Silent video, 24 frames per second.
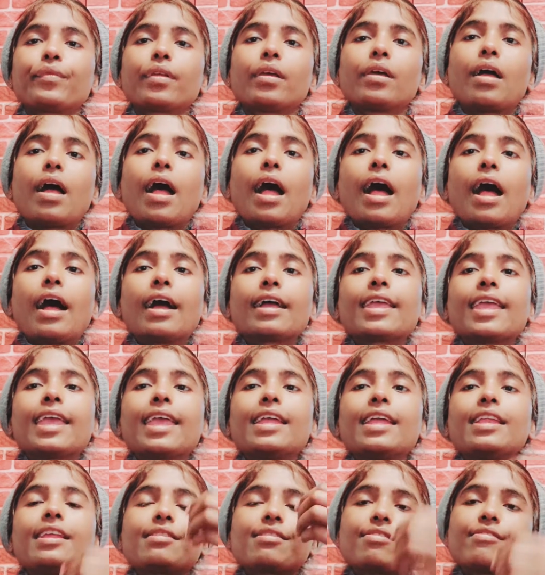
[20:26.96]
Again,
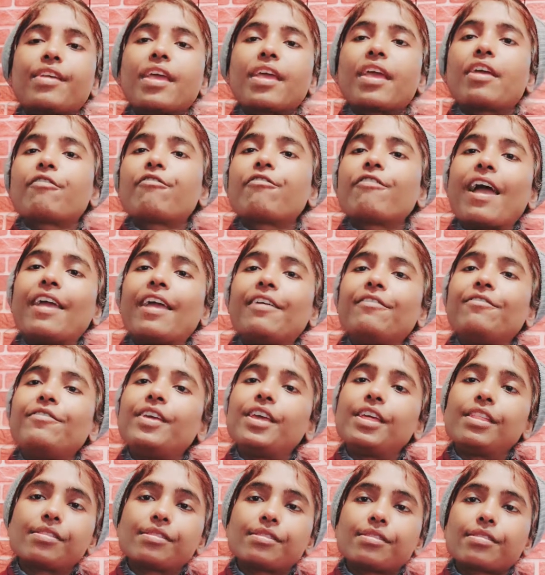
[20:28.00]
it's take 5
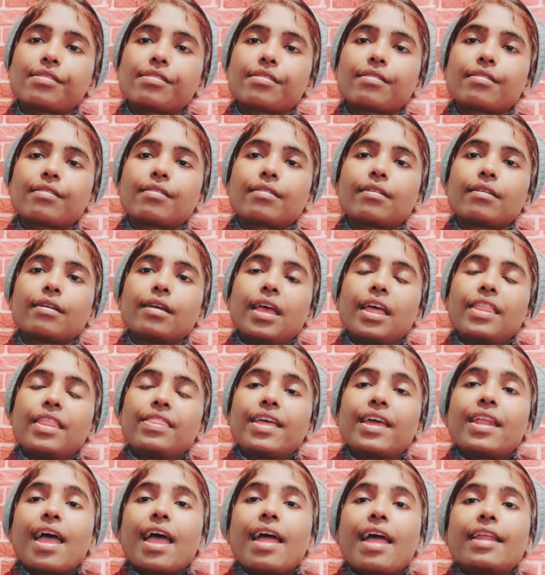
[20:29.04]
days.
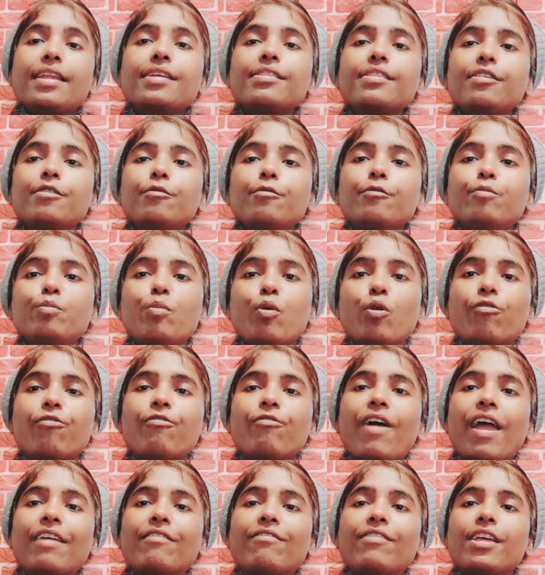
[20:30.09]
Then another more
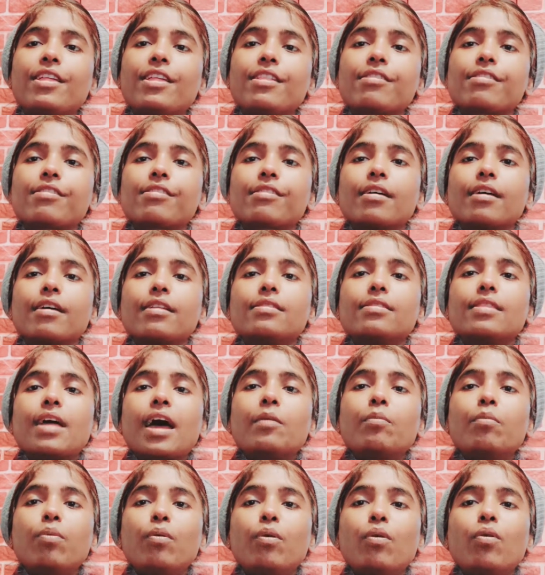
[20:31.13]
5 days,
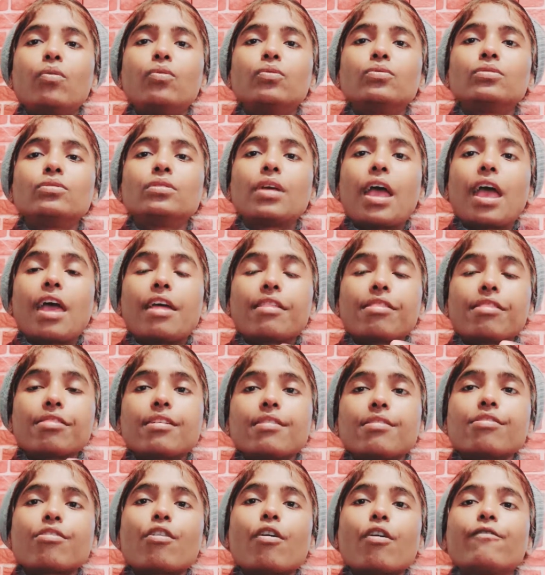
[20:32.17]
that bone,
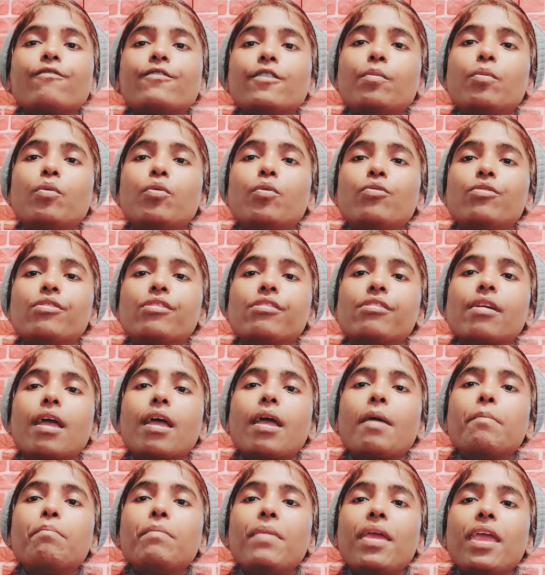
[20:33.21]
essence of the bones
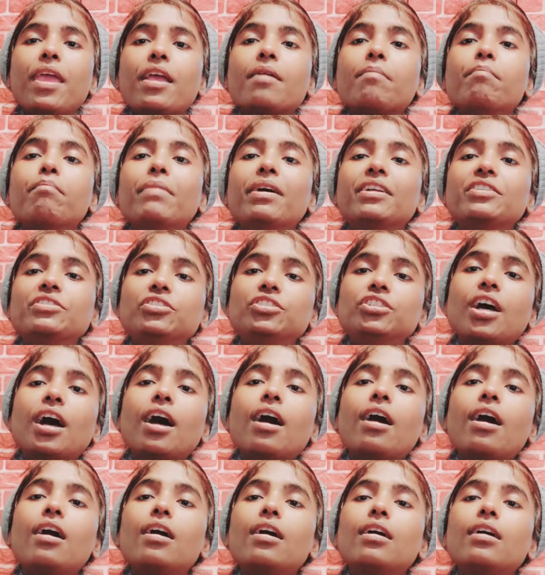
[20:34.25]
make majja,
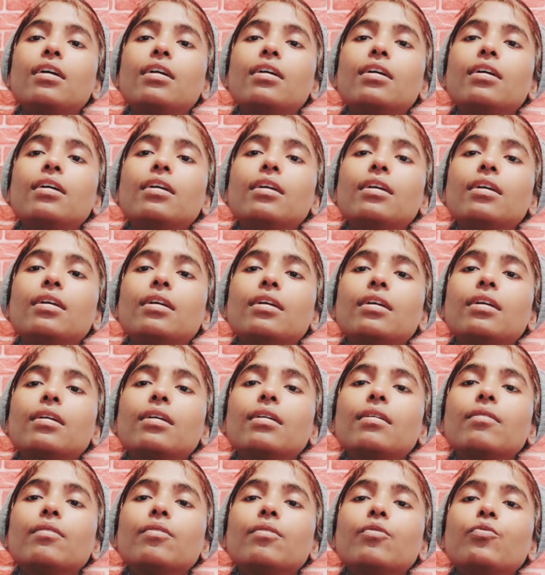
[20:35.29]

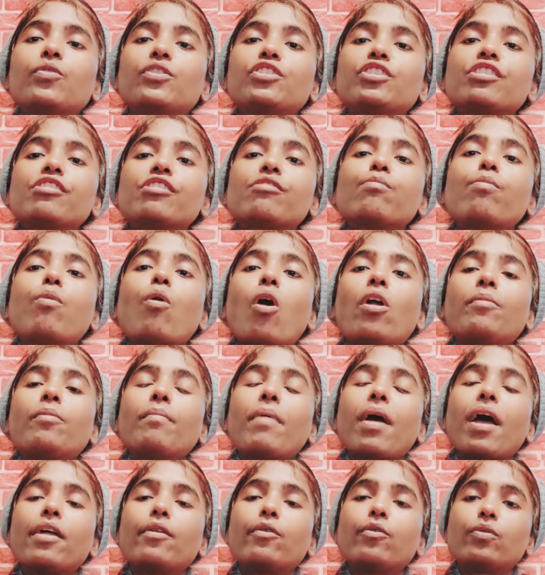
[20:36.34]
which is bone
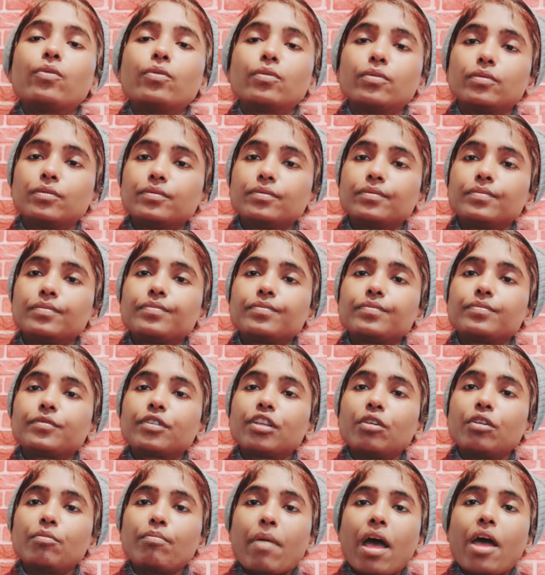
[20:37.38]
marrow,
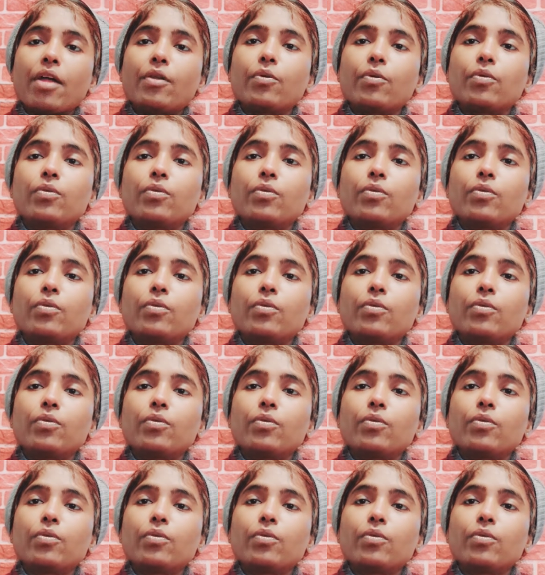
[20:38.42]
your marrow.